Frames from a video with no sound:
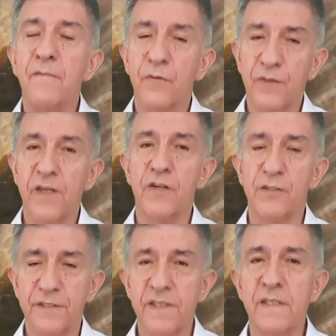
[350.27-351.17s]
for their
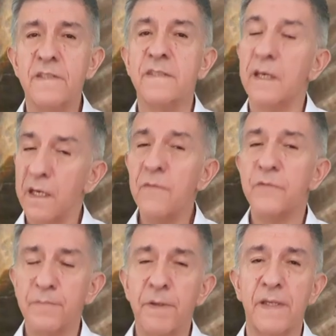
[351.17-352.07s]
sins and
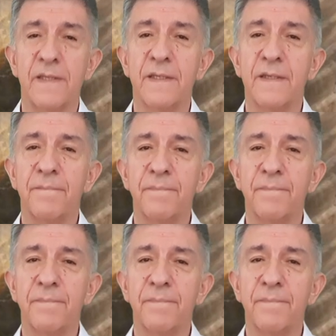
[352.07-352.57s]
repent,